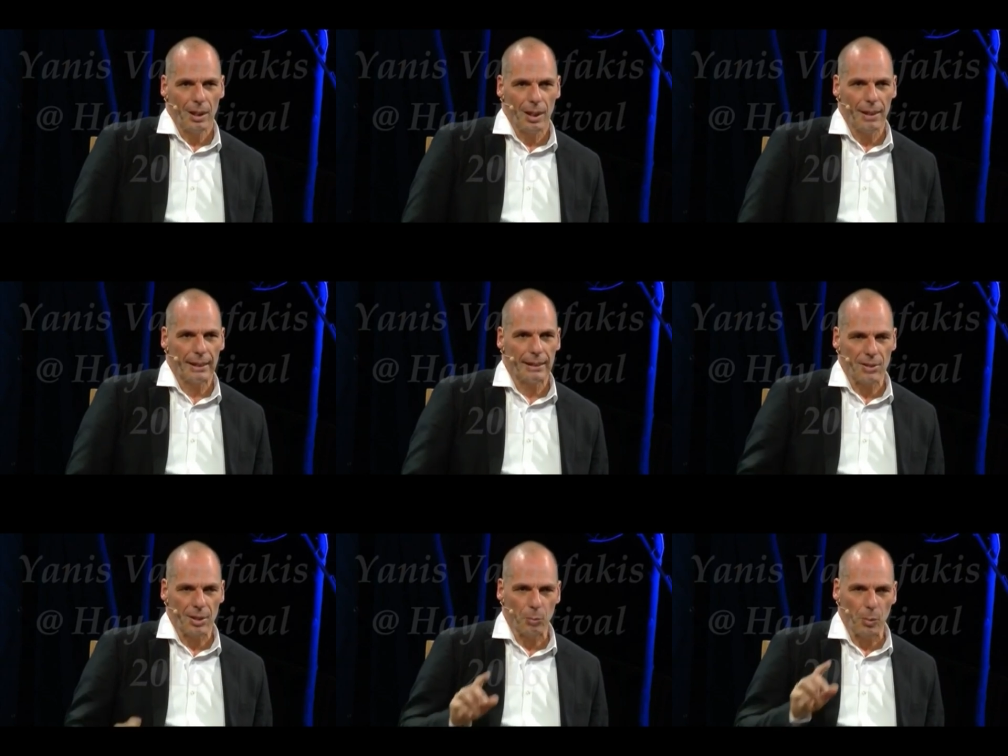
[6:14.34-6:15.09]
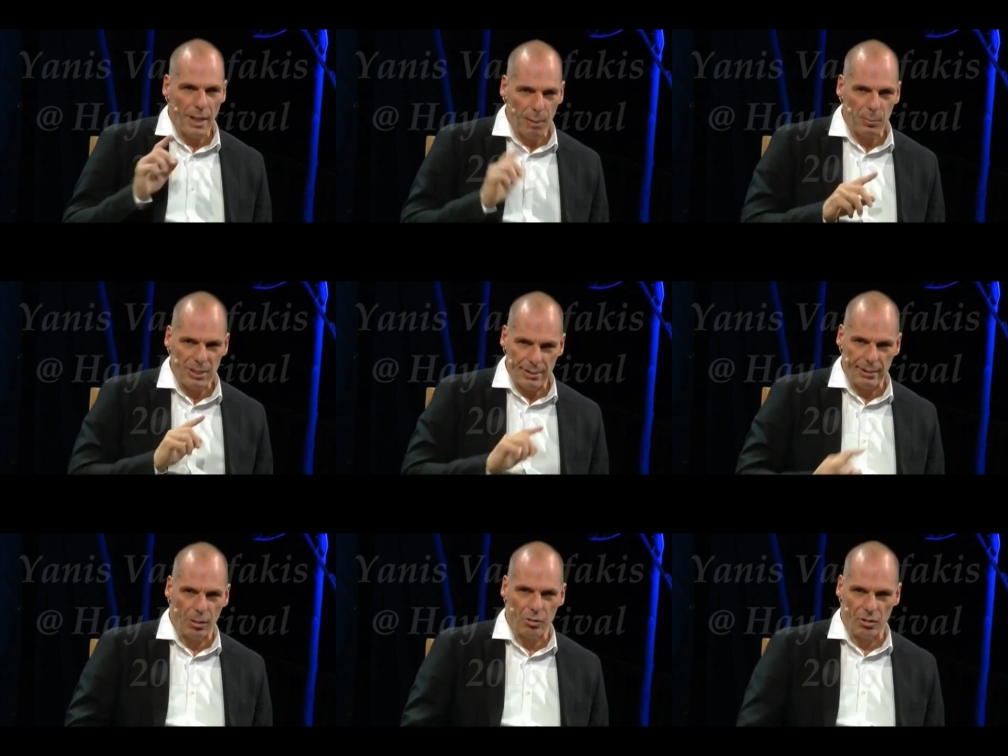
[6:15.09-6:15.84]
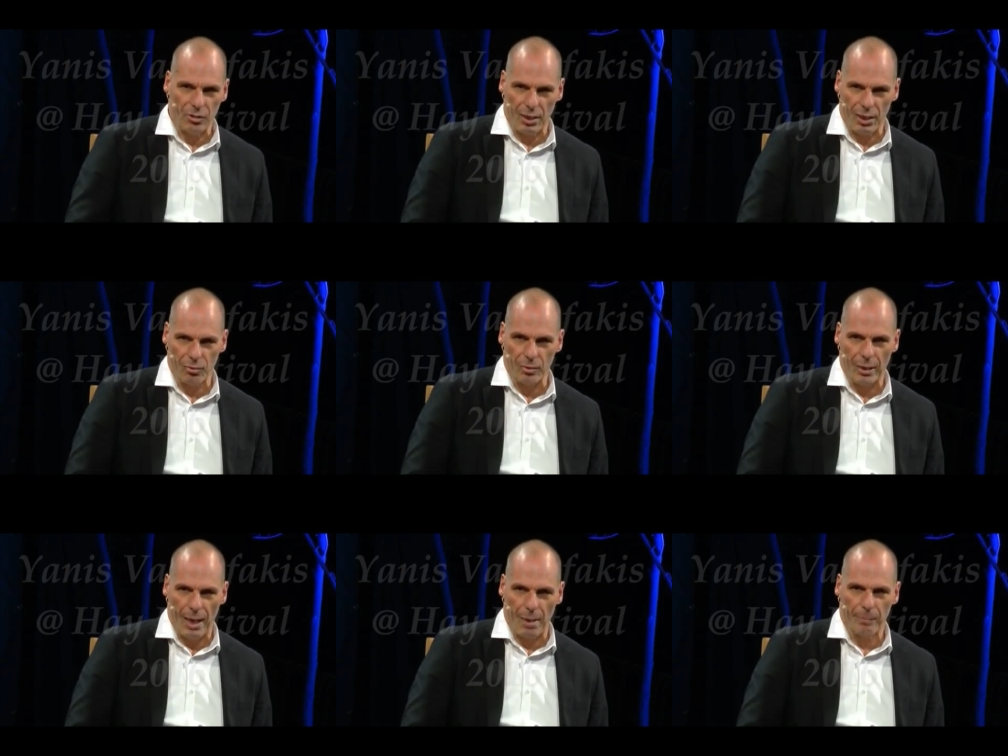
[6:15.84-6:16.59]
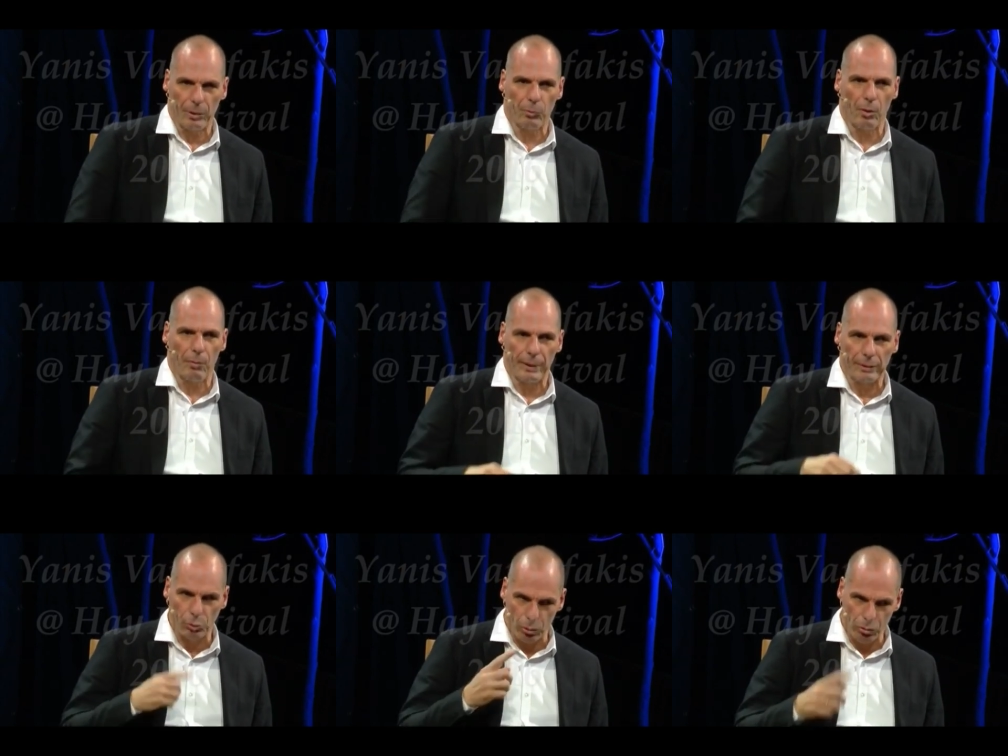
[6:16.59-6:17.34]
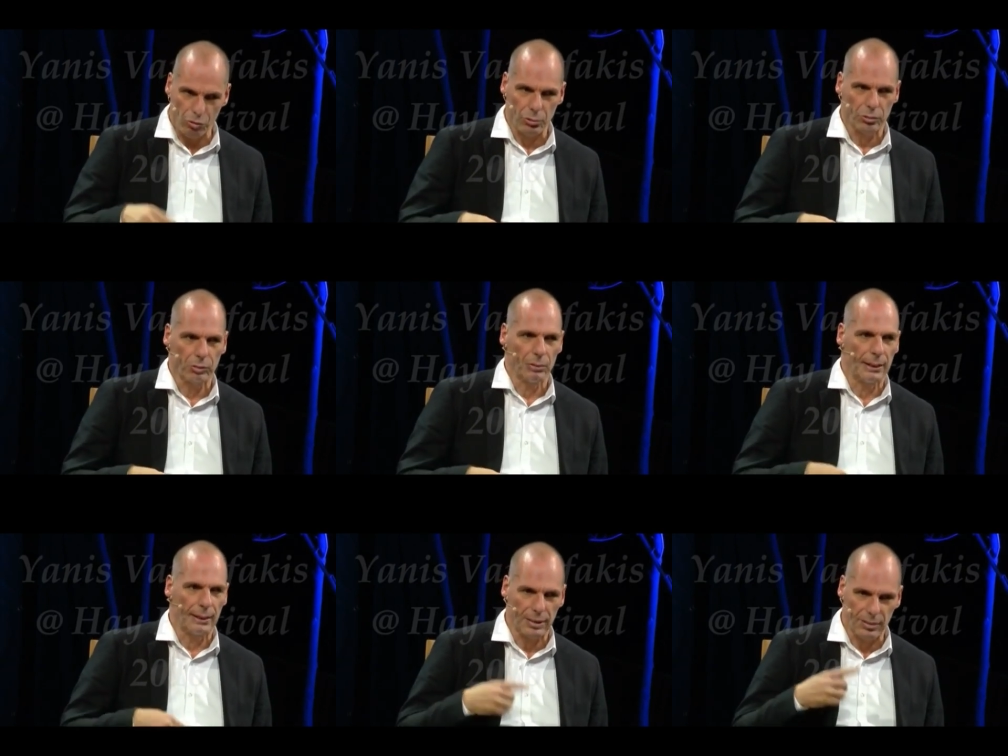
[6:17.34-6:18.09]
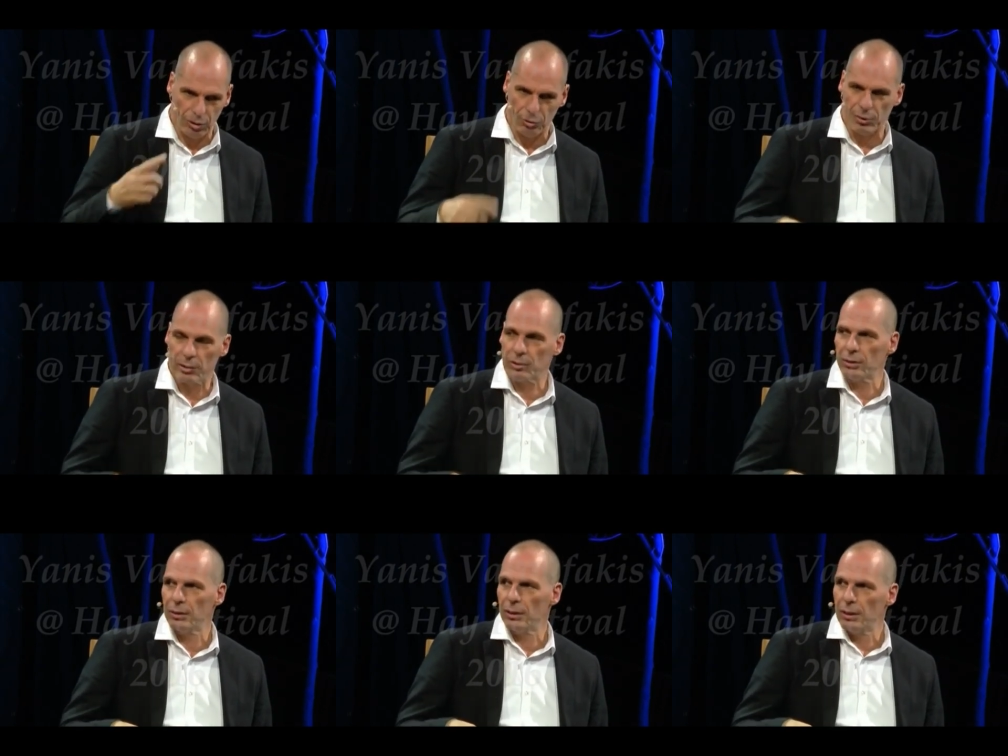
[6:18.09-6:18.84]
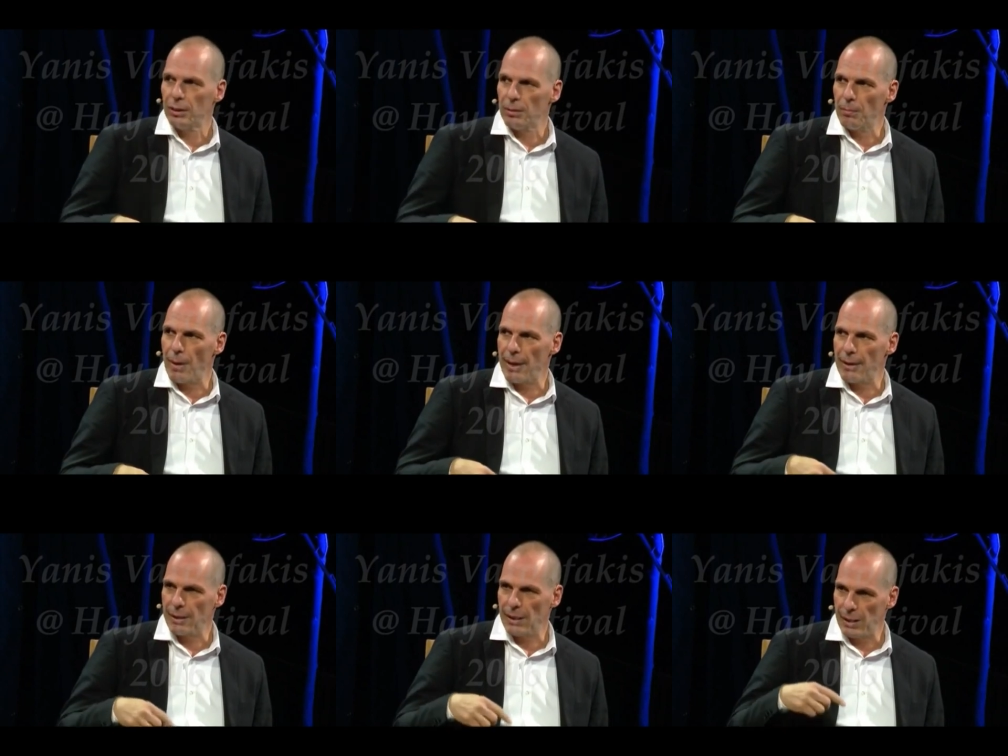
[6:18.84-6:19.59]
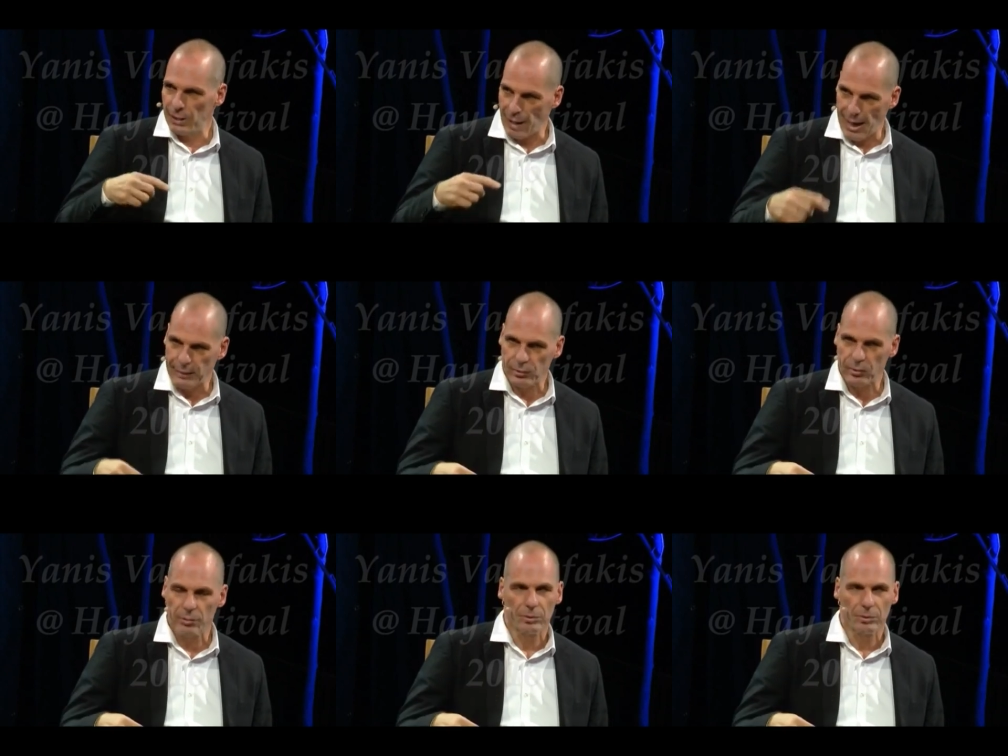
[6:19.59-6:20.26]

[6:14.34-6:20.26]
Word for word: And that is that when I was in the concentration camp and we were being tortured and executed, by the right,